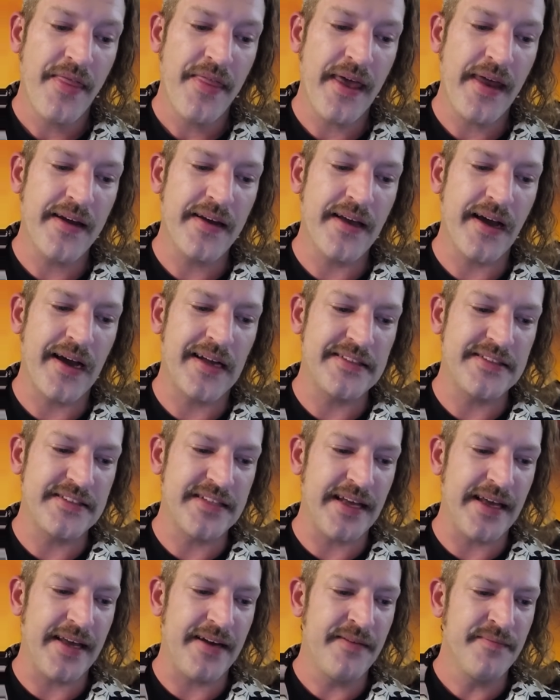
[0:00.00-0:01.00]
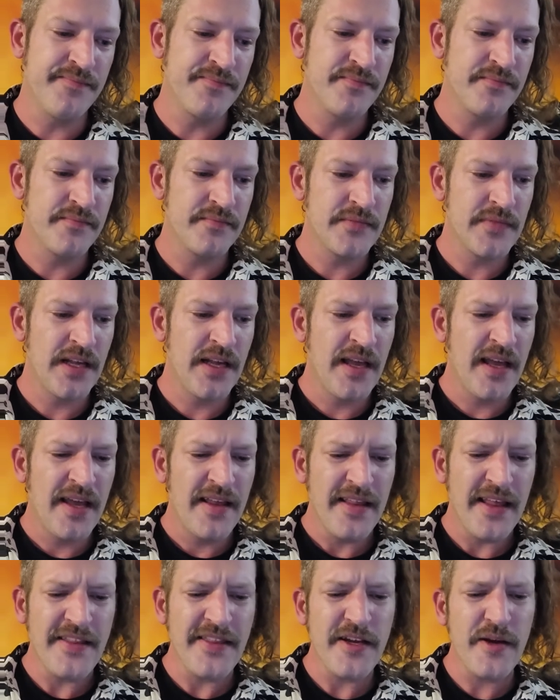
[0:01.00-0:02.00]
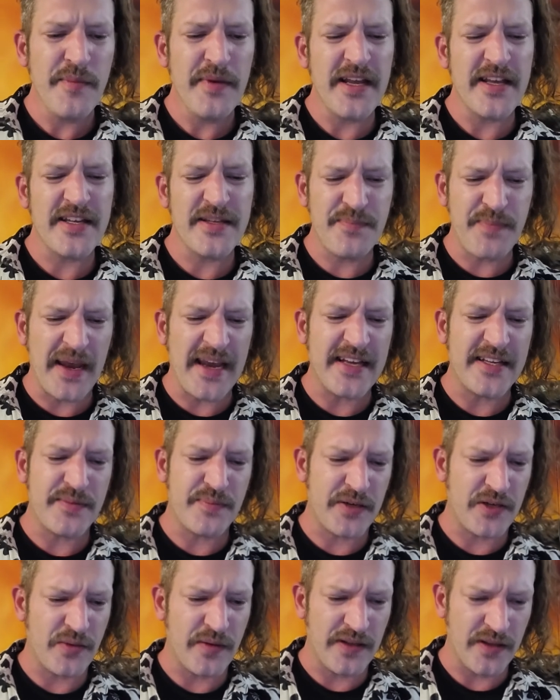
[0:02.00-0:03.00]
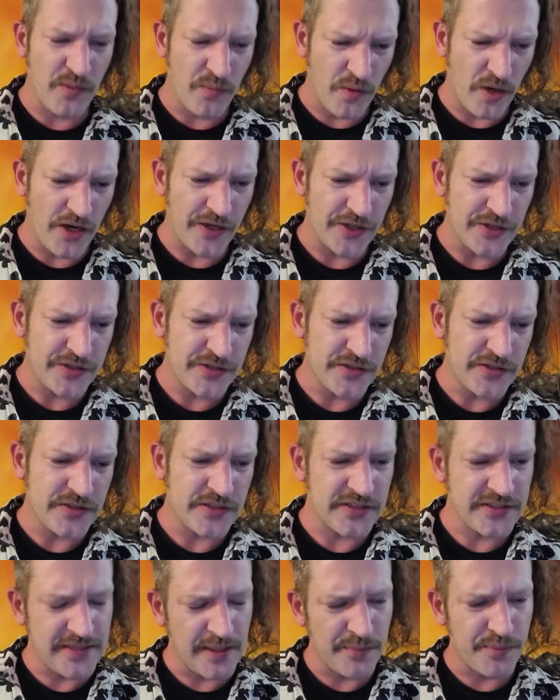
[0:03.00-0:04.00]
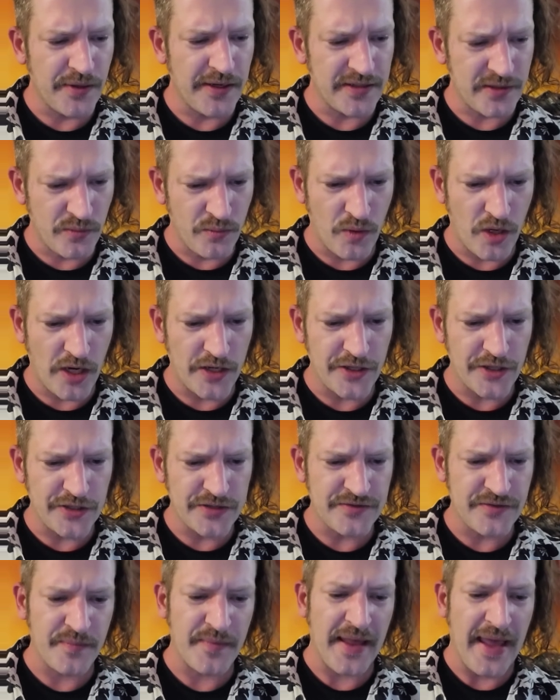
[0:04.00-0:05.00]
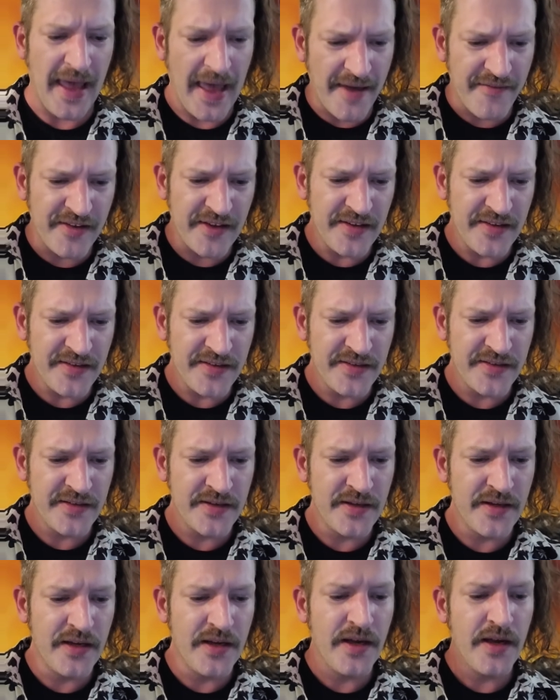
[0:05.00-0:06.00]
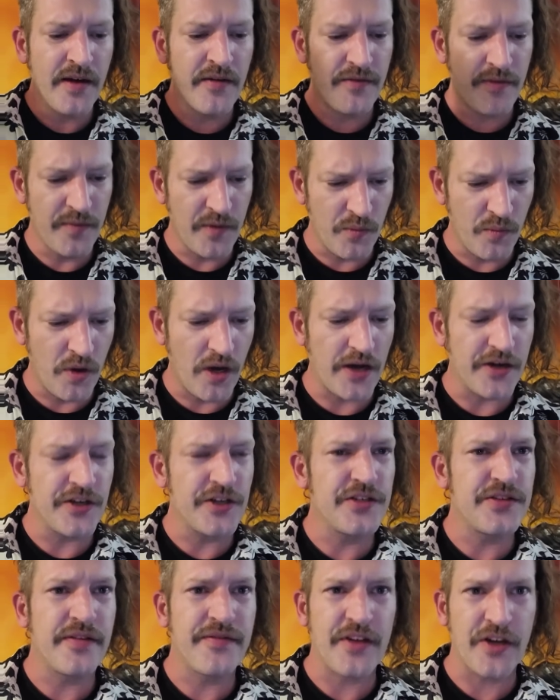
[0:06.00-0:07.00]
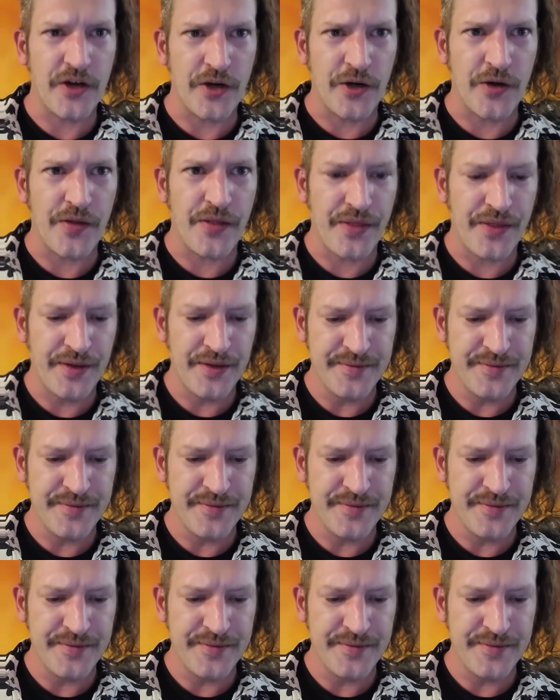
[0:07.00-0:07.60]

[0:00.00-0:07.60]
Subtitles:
Then God said, "Let there be a space between the waters, to separate the waters from the heavens, from the waters of the earth."